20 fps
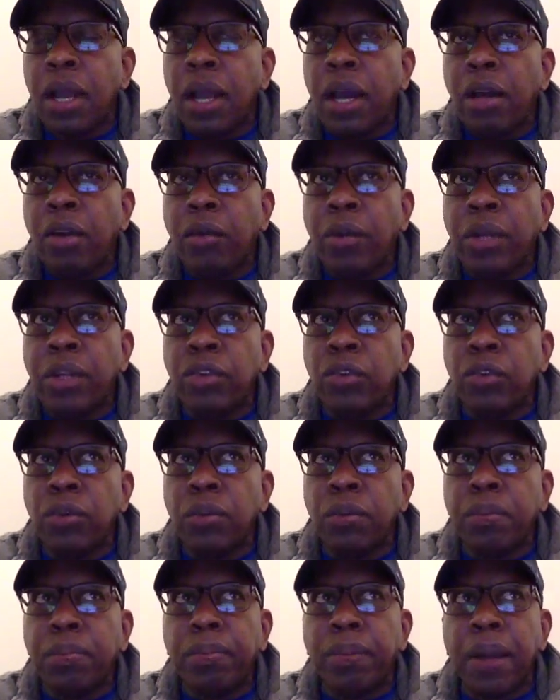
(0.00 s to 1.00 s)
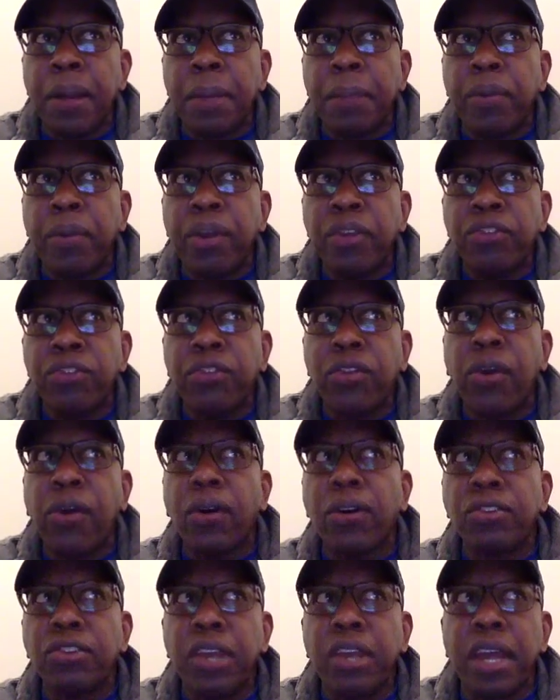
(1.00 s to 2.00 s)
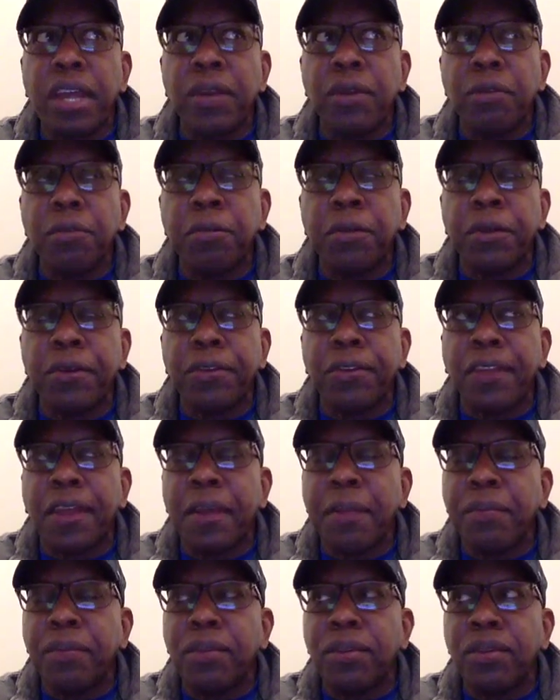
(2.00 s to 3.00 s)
How do I do my Press Talk channel, for example,